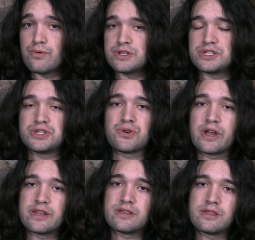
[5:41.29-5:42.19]
which is
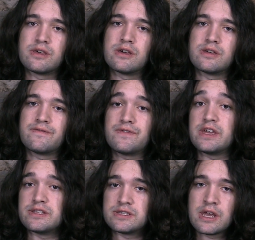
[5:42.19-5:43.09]
straight into the
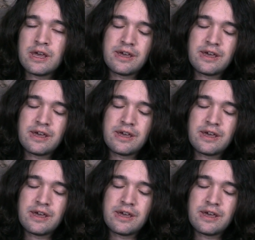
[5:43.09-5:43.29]
fins.